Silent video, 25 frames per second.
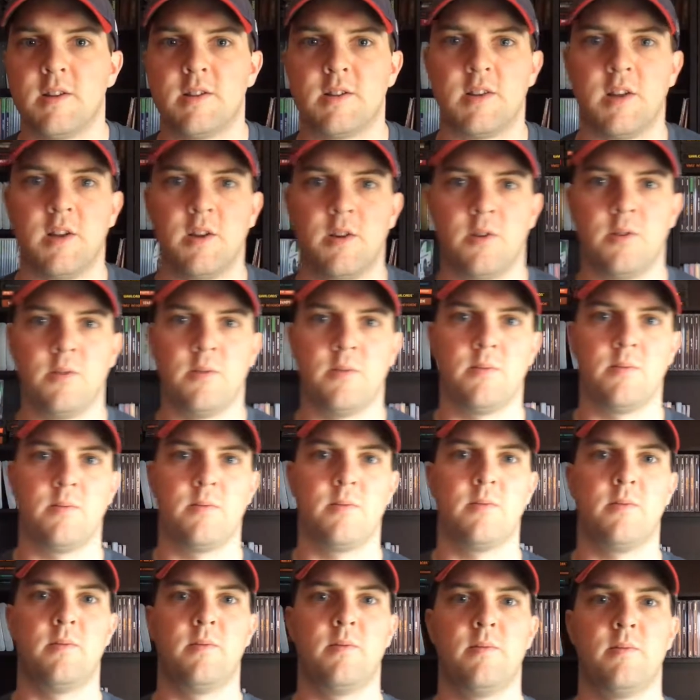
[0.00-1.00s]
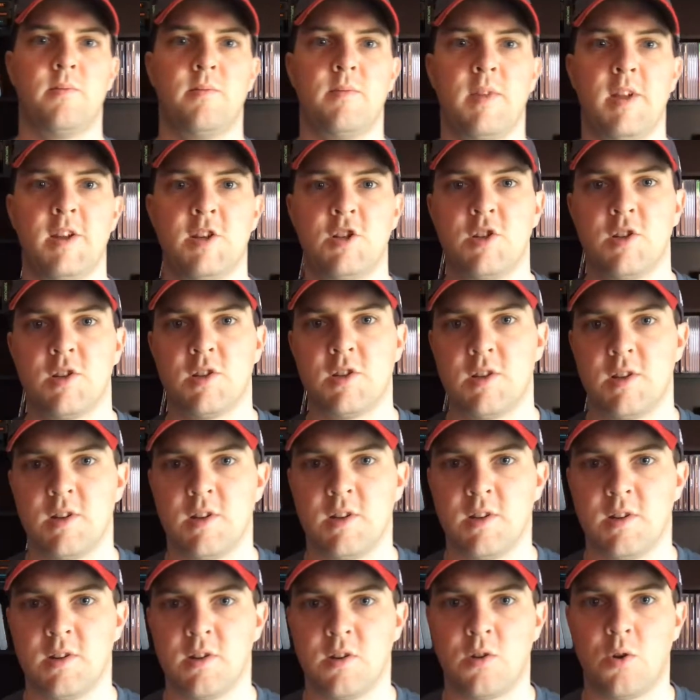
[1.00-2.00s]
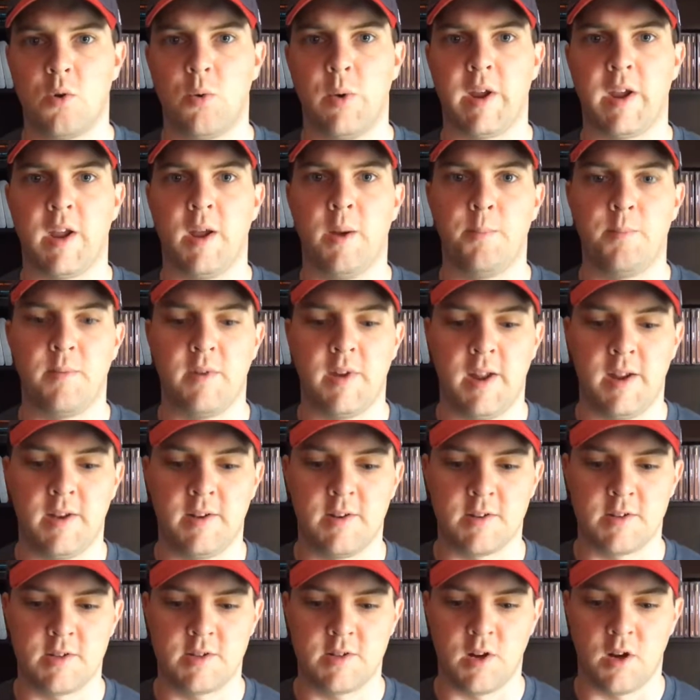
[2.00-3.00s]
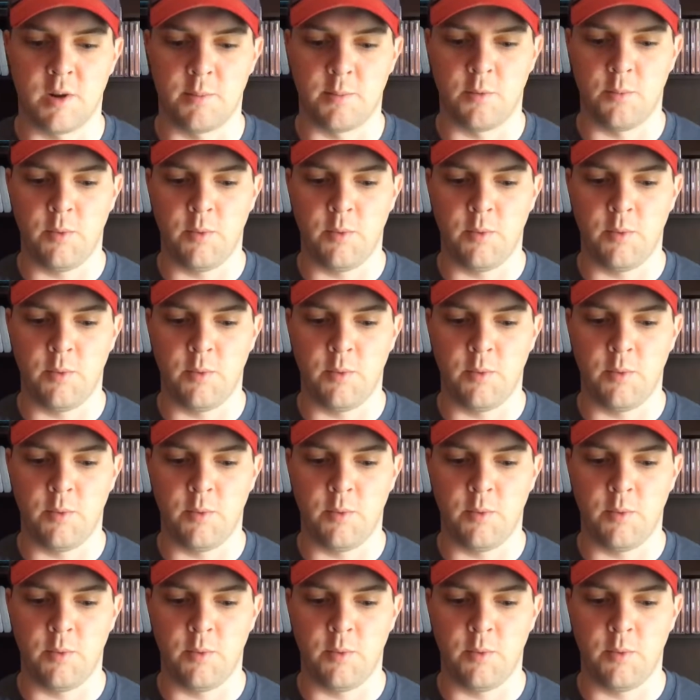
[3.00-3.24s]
So that's just a quick update to start,